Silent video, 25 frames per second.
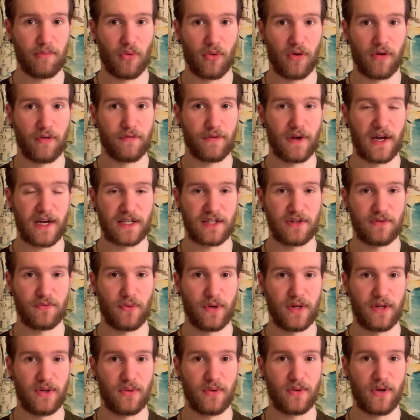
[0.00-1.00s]
more effective
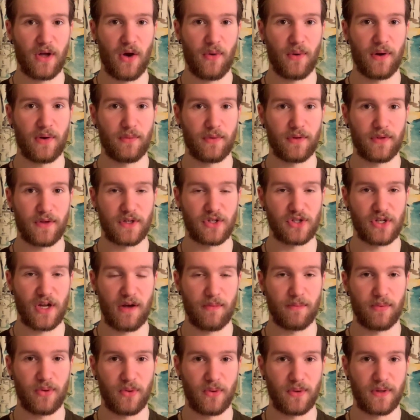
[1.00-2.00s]
when you go in with a
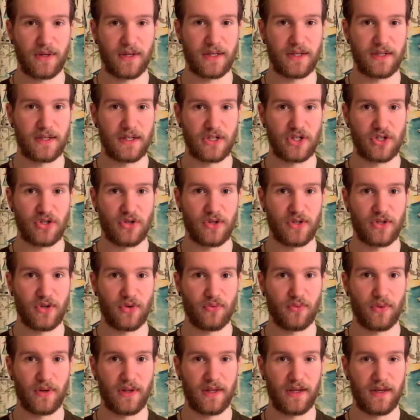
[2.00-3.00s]
shampoo and conditioner to
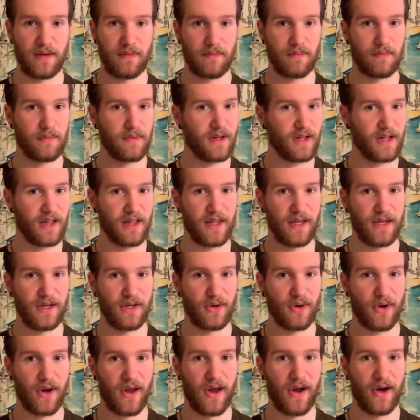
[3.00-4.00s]
really clean
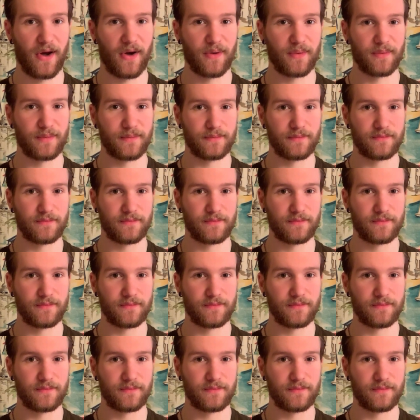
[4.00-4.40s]
your hair.